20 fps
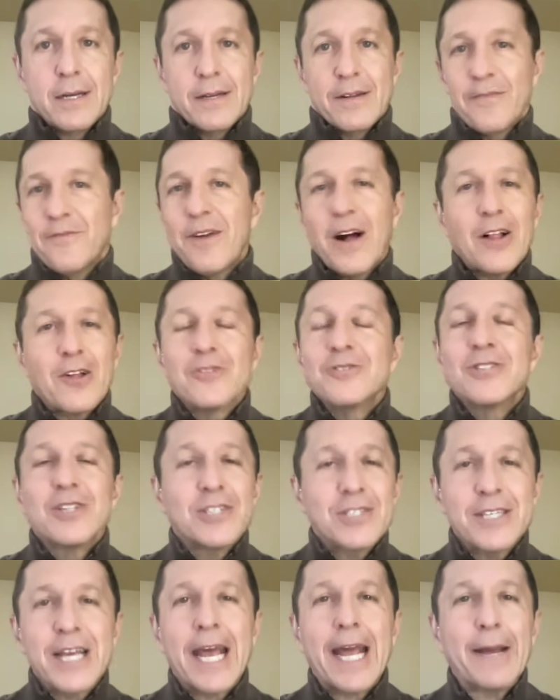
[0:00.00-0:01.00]
It follows the
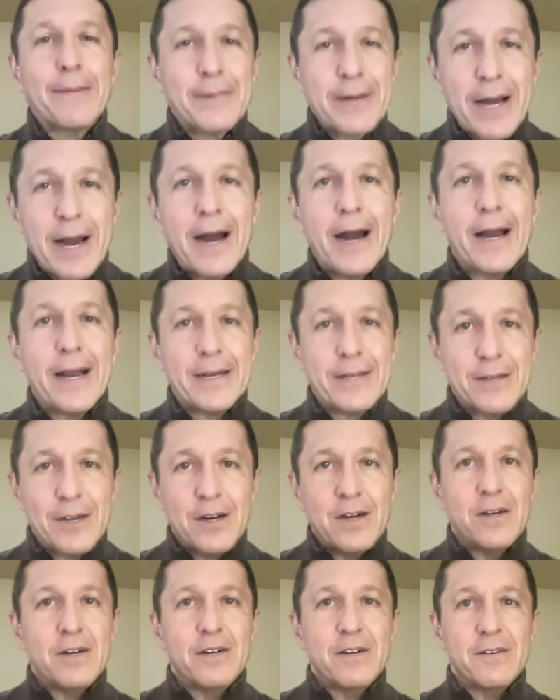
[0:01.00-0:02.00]
same kind
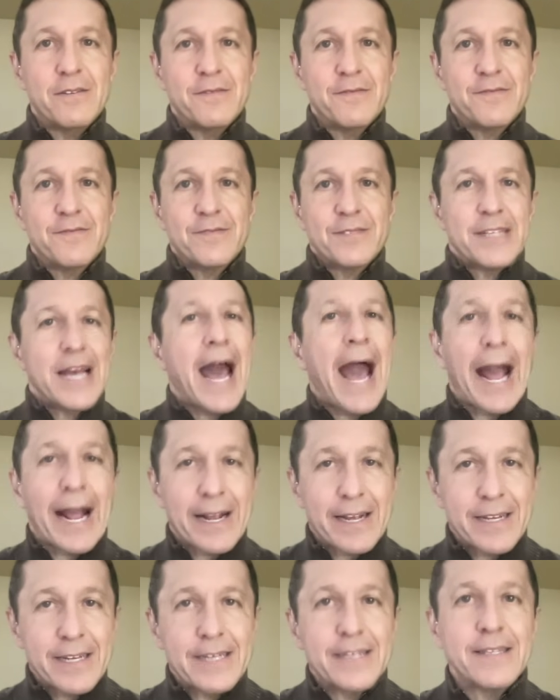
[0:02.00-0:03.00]
of
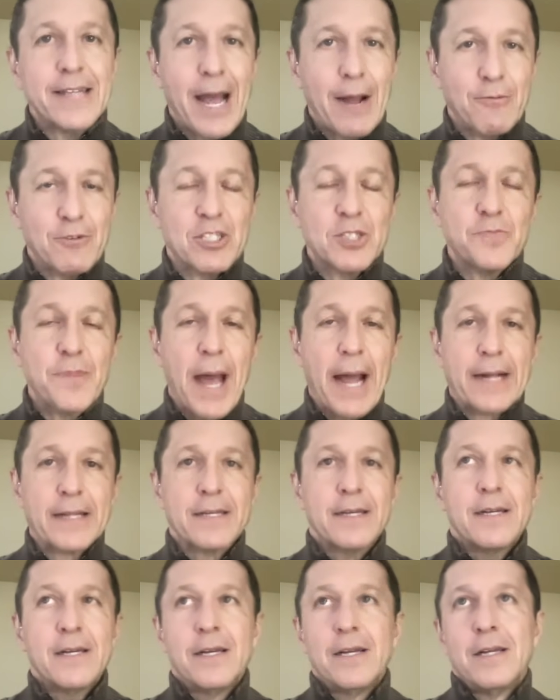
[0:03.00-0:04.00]
tack in that respect.
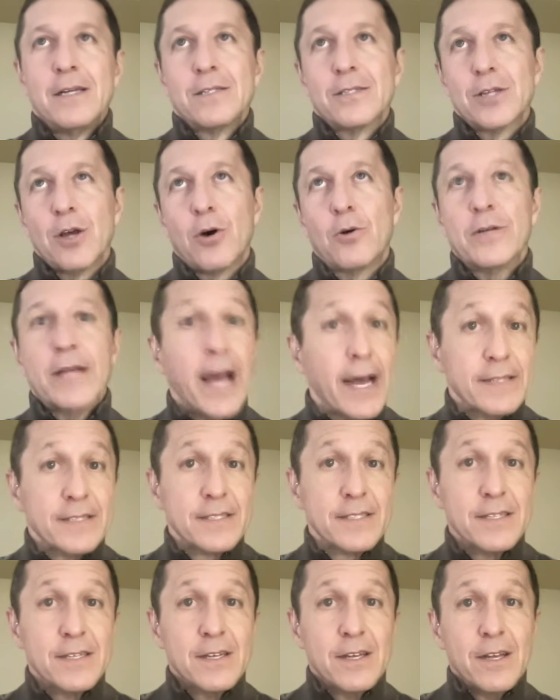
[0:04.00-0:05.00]
So
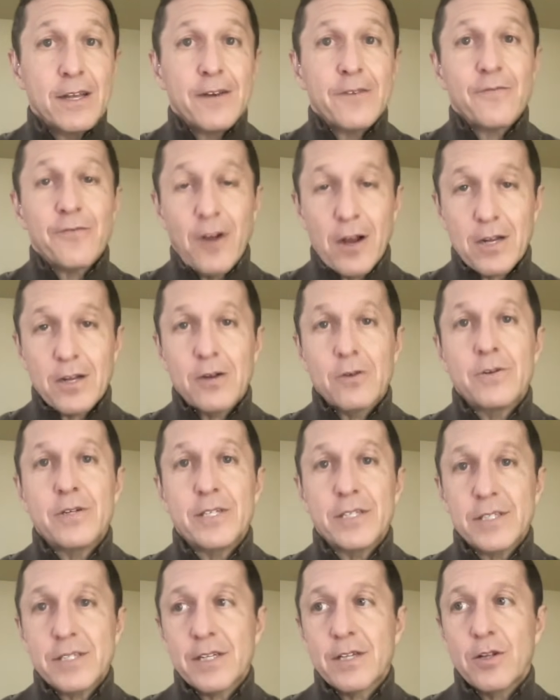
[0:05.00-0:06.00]
yes, Franco
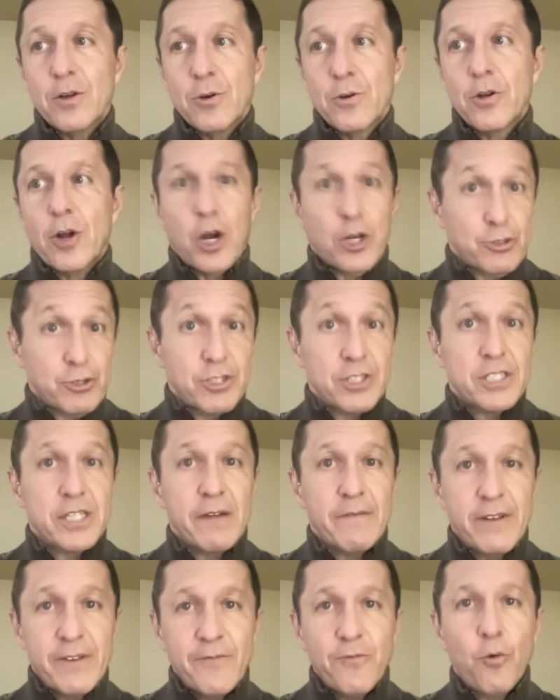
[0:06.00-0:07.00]
is still owed
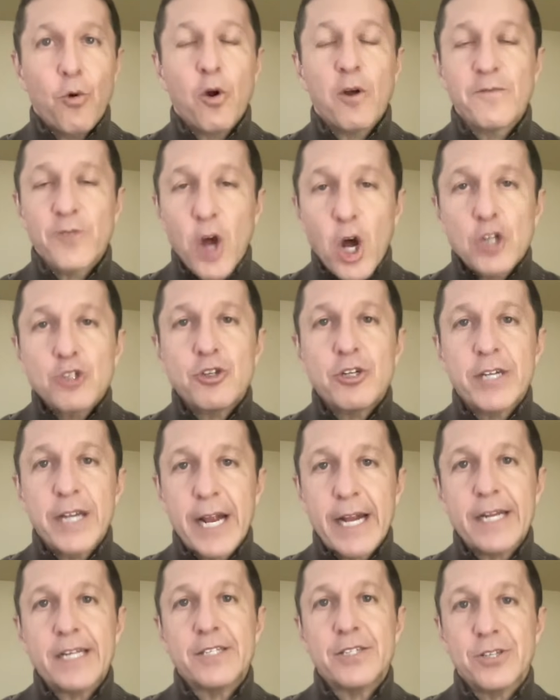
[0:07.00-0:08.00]
174 of the
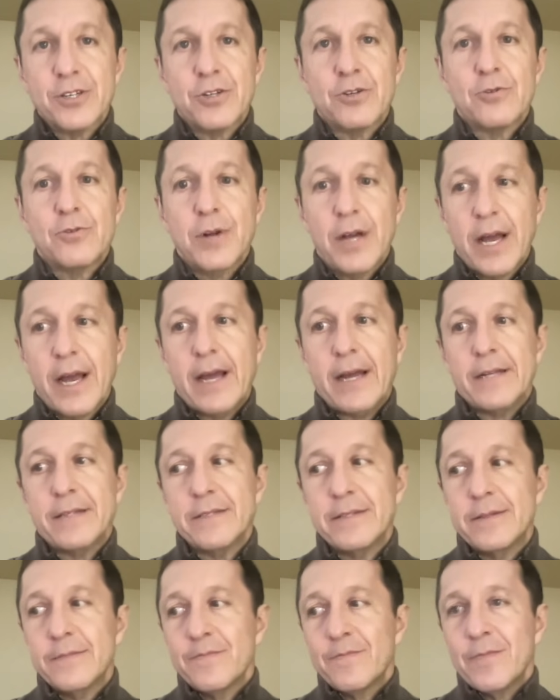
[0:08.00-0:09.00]
182,
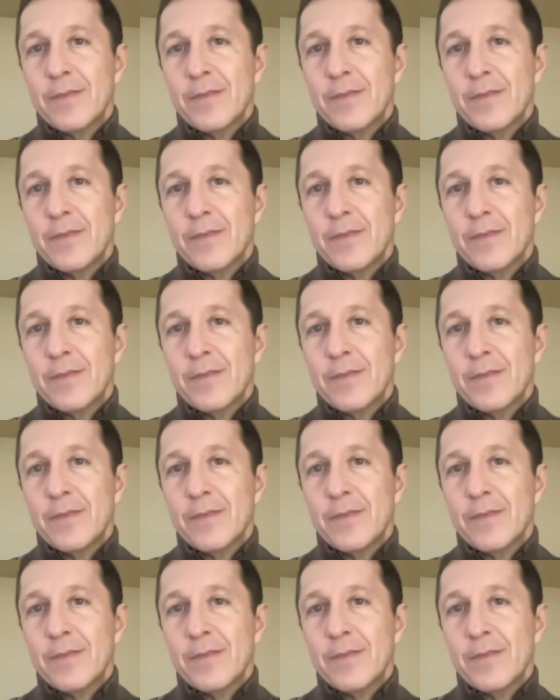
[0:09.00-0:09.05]
and